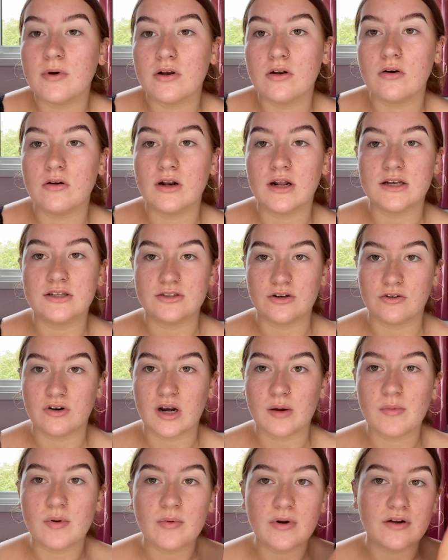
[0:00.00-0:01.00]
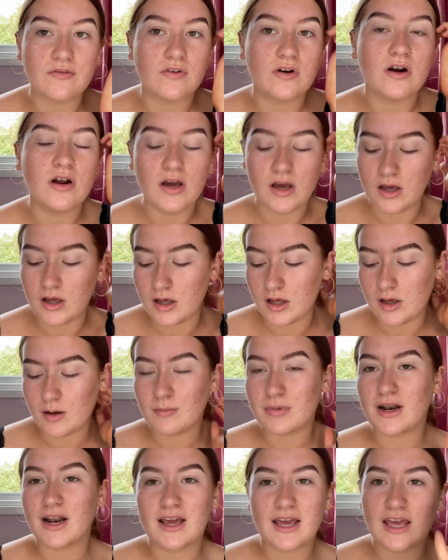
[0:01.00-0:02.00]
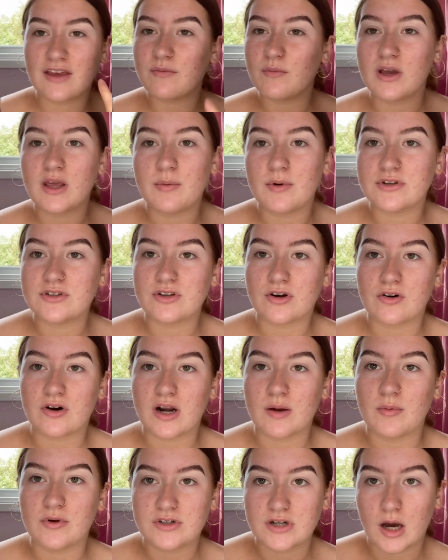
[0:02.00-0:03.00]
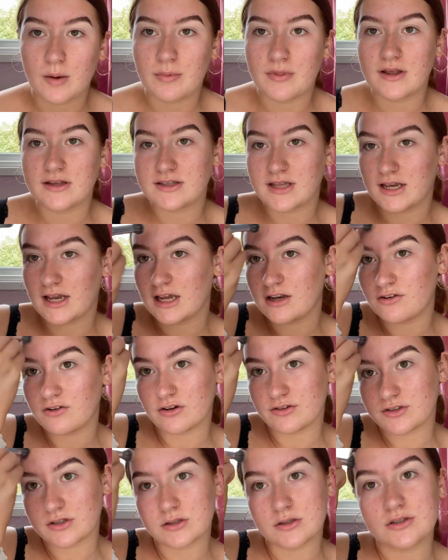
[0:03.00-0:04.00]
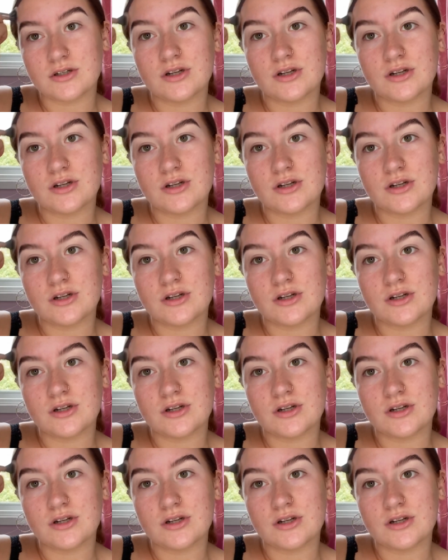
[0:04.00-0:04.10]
on like sun cream or whatever, but like even when you put sun cream on top of this, like, it doesn't, you